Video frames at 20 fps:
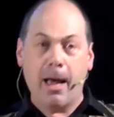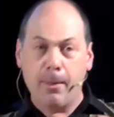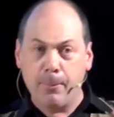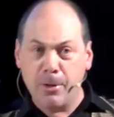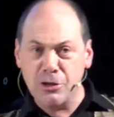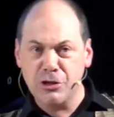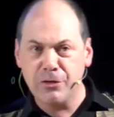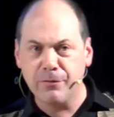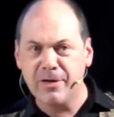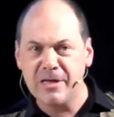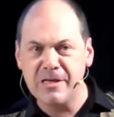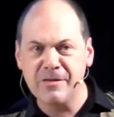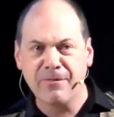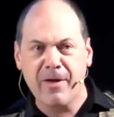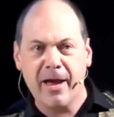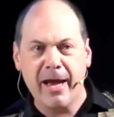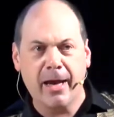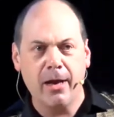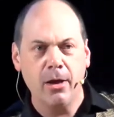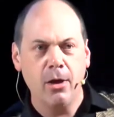much of it is
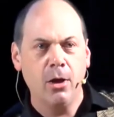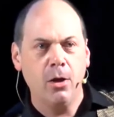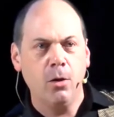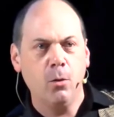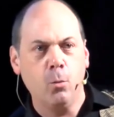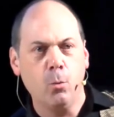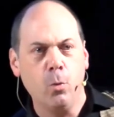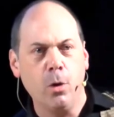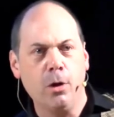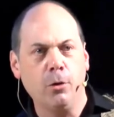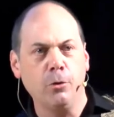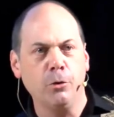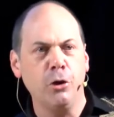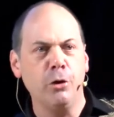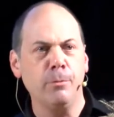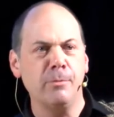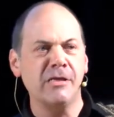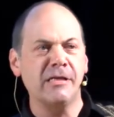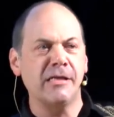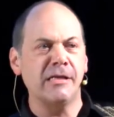fake? Well,
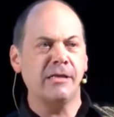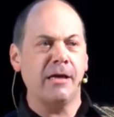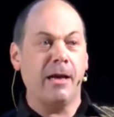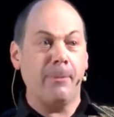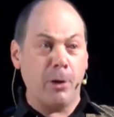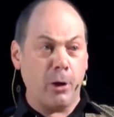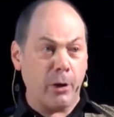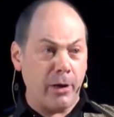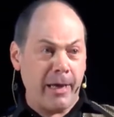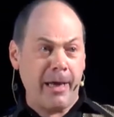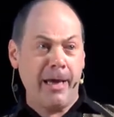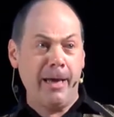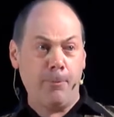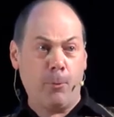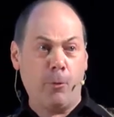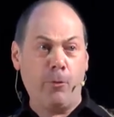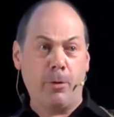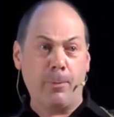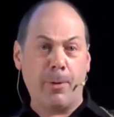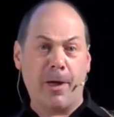you must decide. But you're going to hear
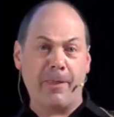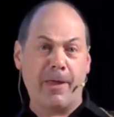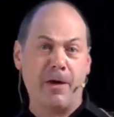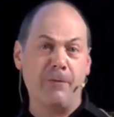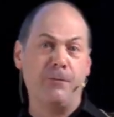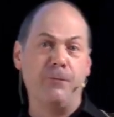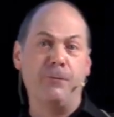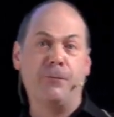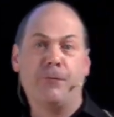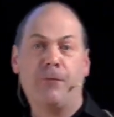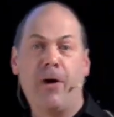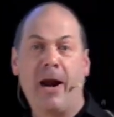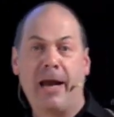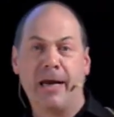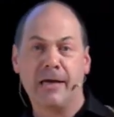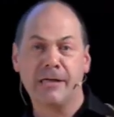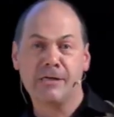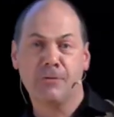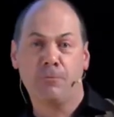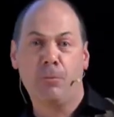more about that from
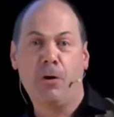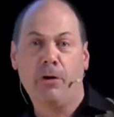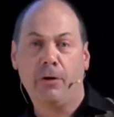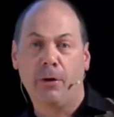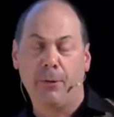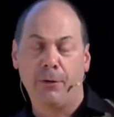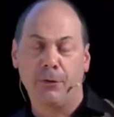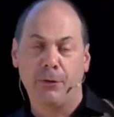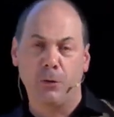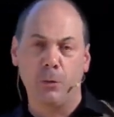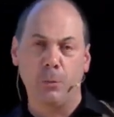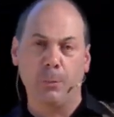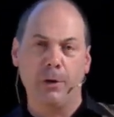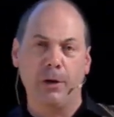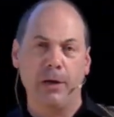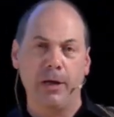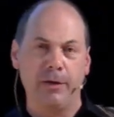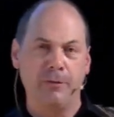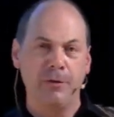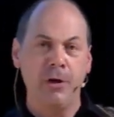Frank tomorrow, I do
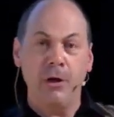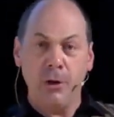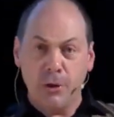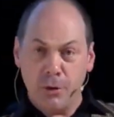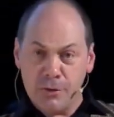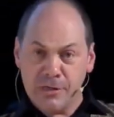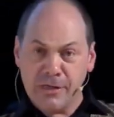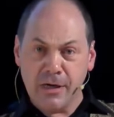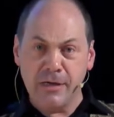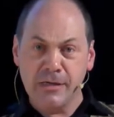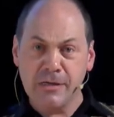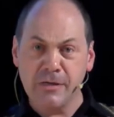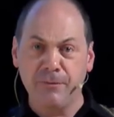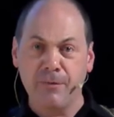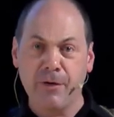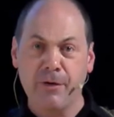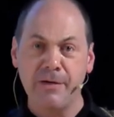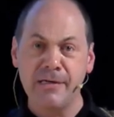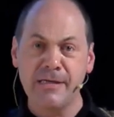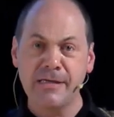believe, who's done some
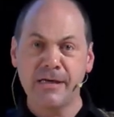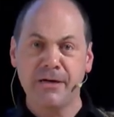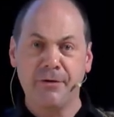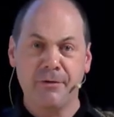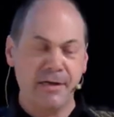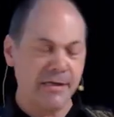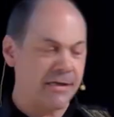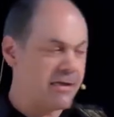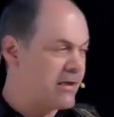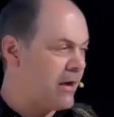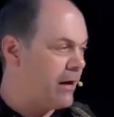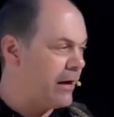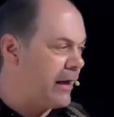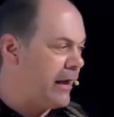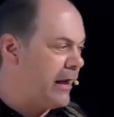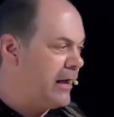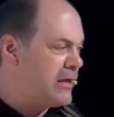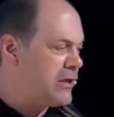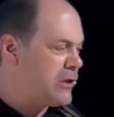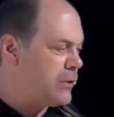very serious
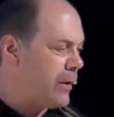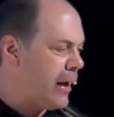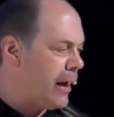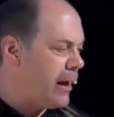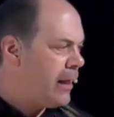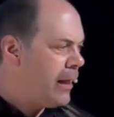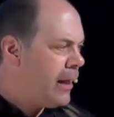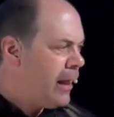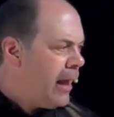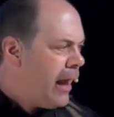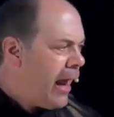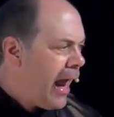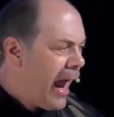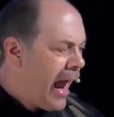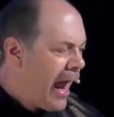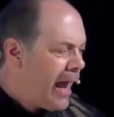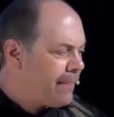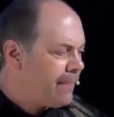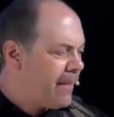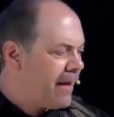study into it.
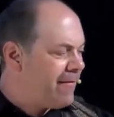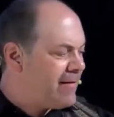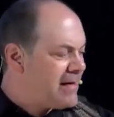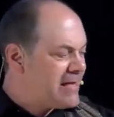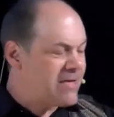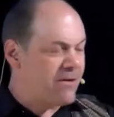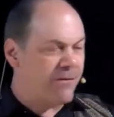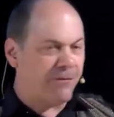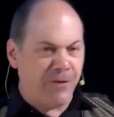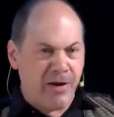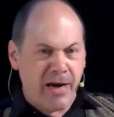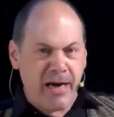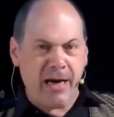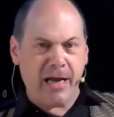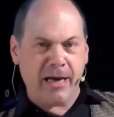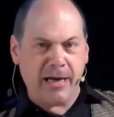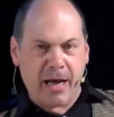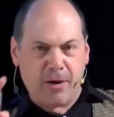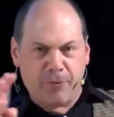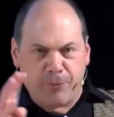And there is a
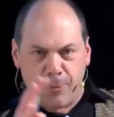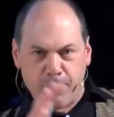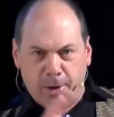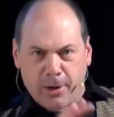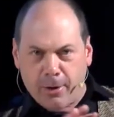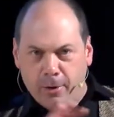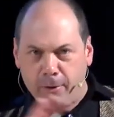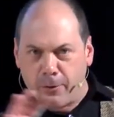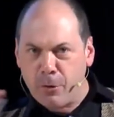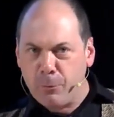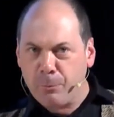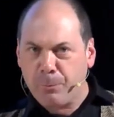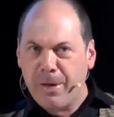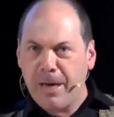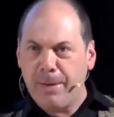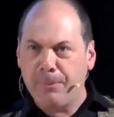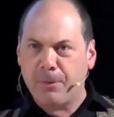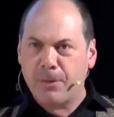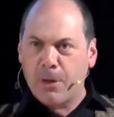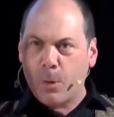feeling now from a lot of
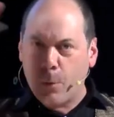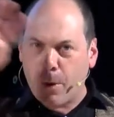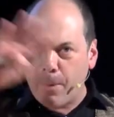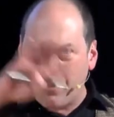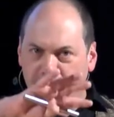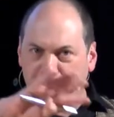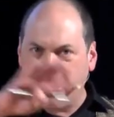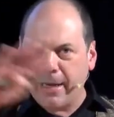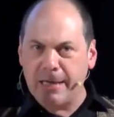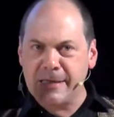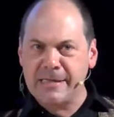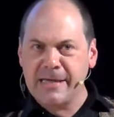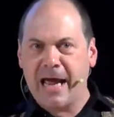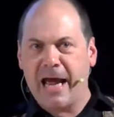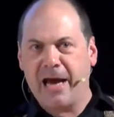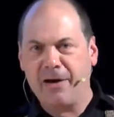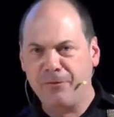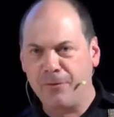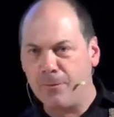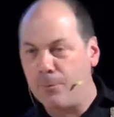people that we're being
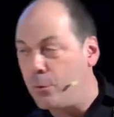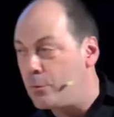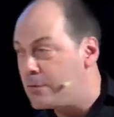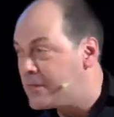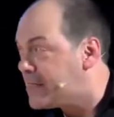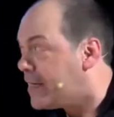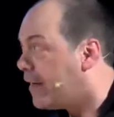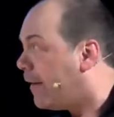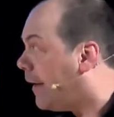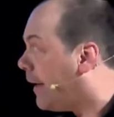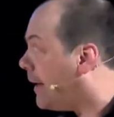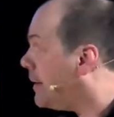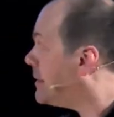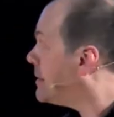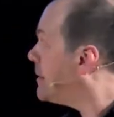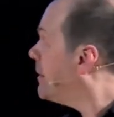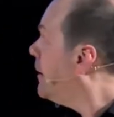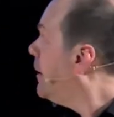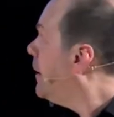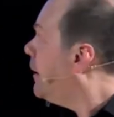attacked from all
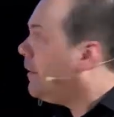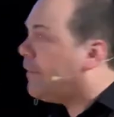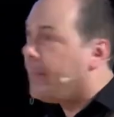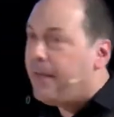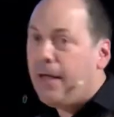sides. The